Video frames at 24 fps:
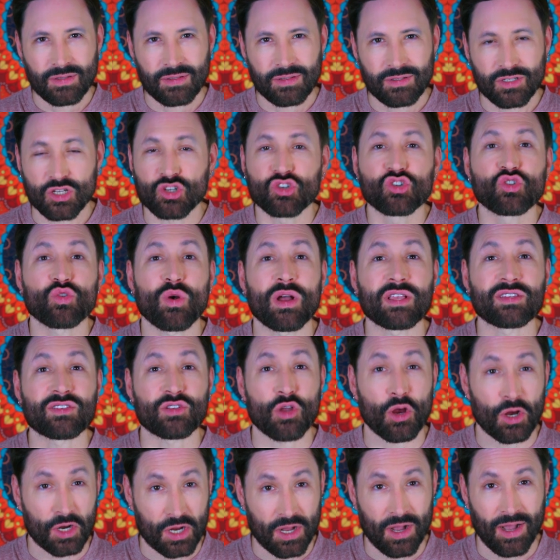to trust
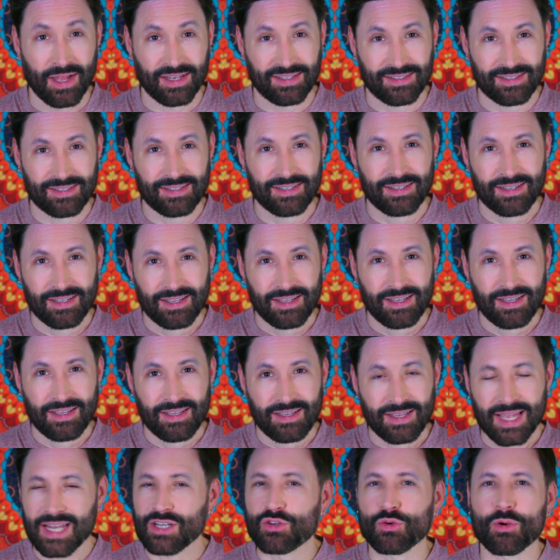our gut,
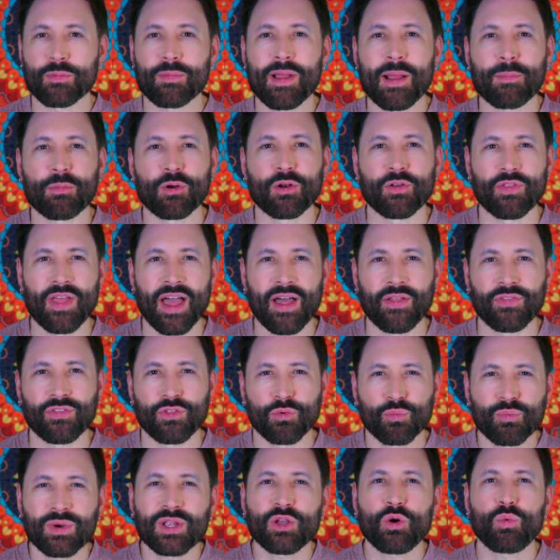and to remember that the
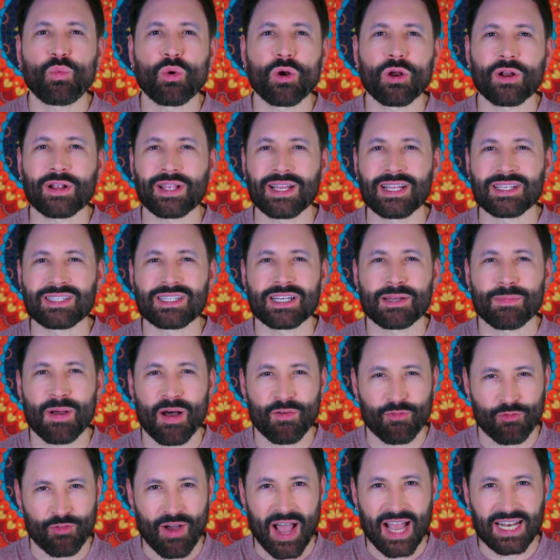real work isn't about
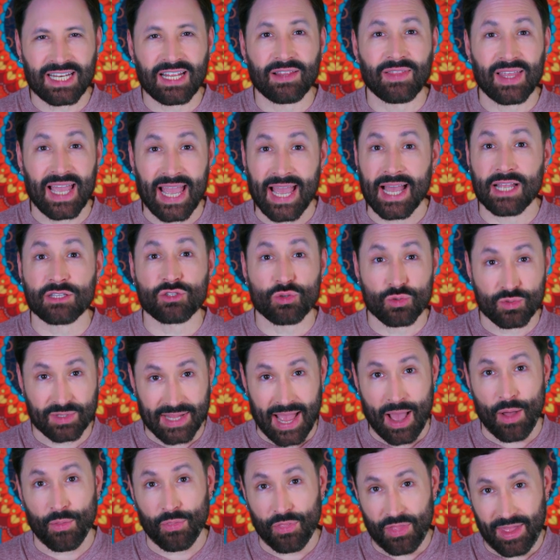finding the answers
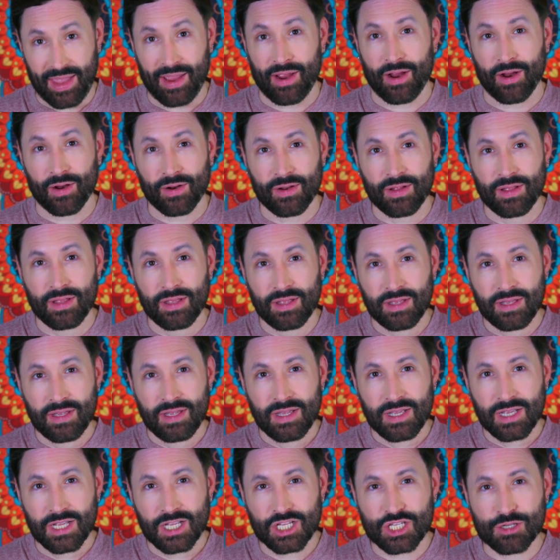out there.
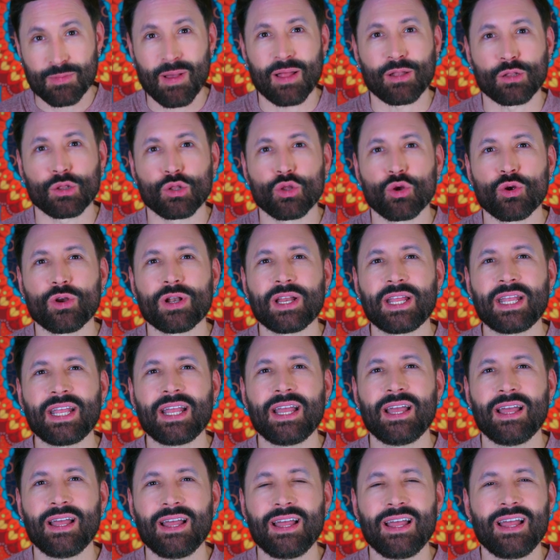It's about learning
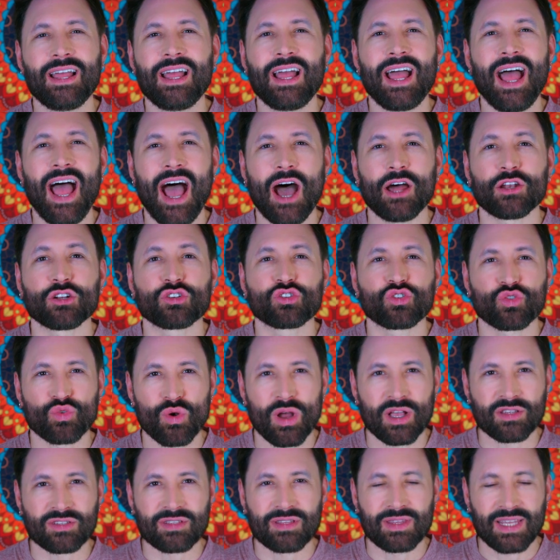how to
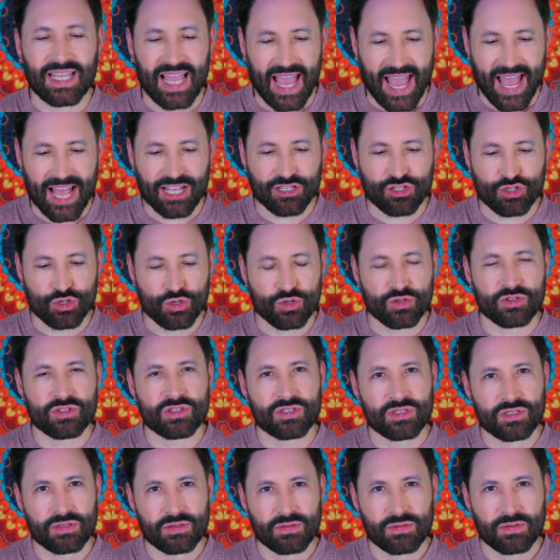trust the
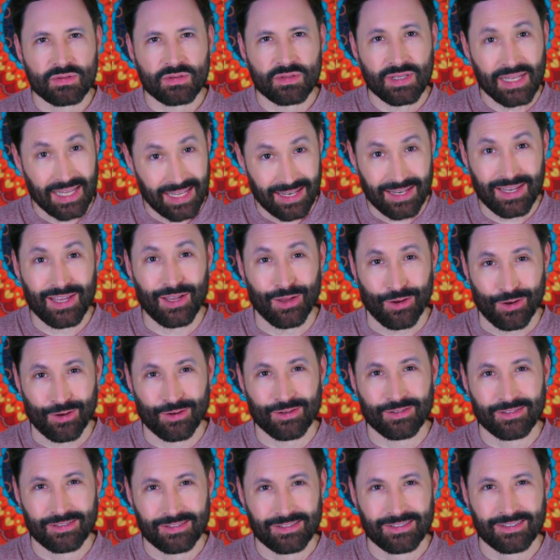answers in here.
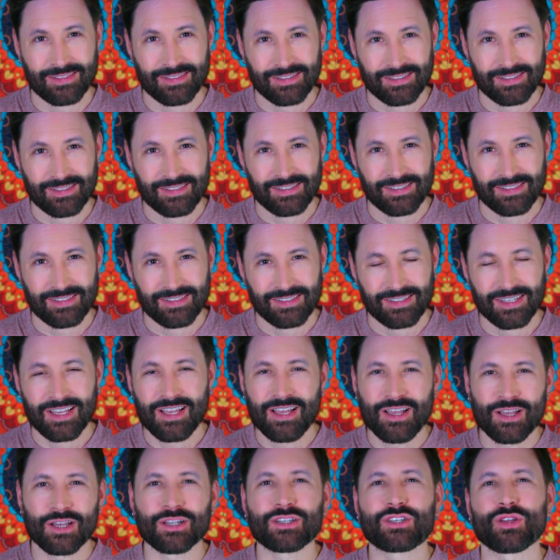
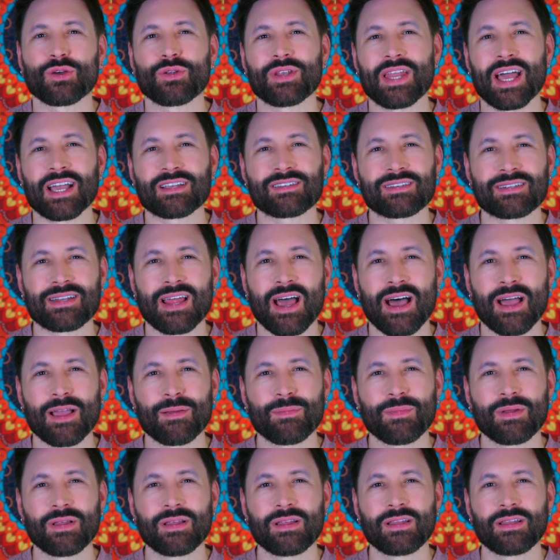Until next
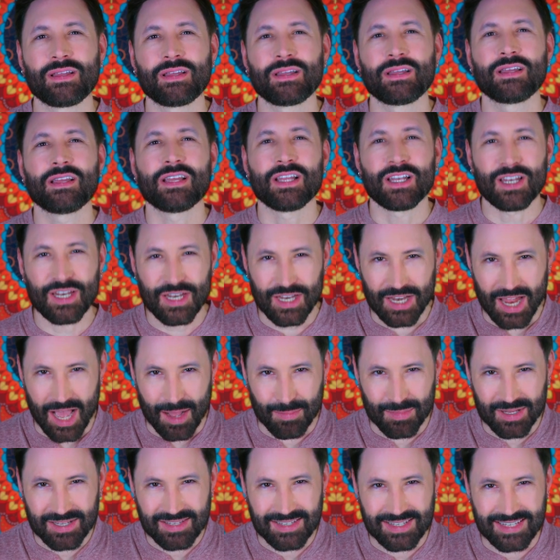time,
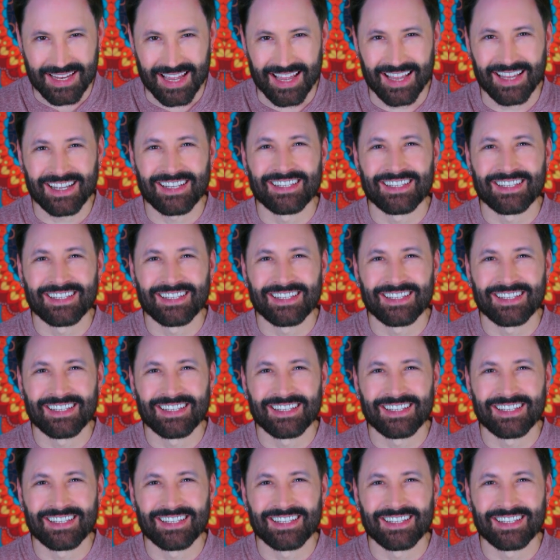namaste.